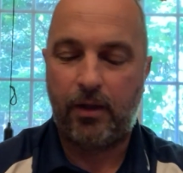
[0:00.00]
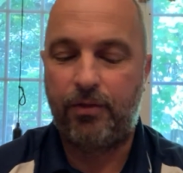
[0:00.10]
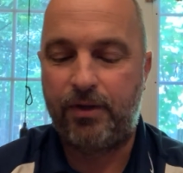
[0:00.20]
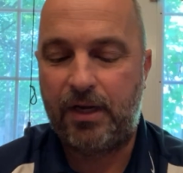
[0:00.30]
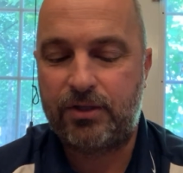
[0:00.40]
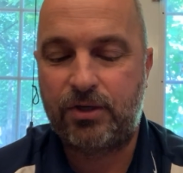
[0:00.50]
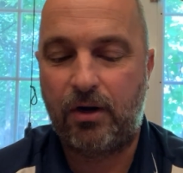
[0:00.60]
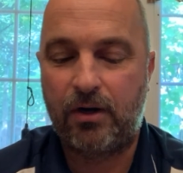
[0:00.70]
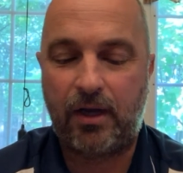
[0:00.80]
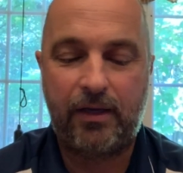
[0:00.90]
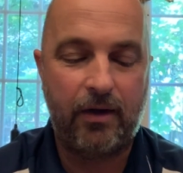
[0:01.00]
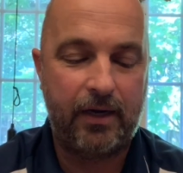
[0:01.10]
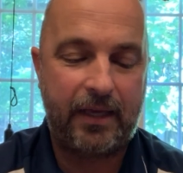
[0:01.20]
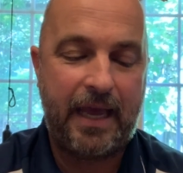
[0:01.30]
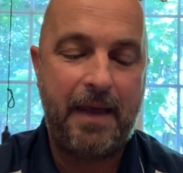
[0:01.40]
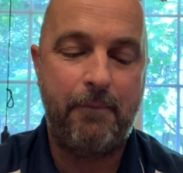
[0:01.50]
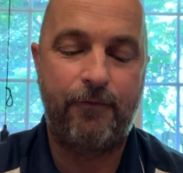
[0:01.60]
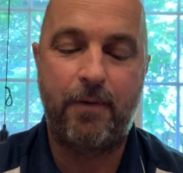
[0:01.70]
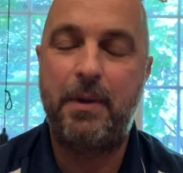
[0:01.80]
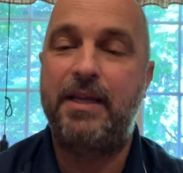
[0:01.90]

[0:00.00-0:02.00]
The next card I got came from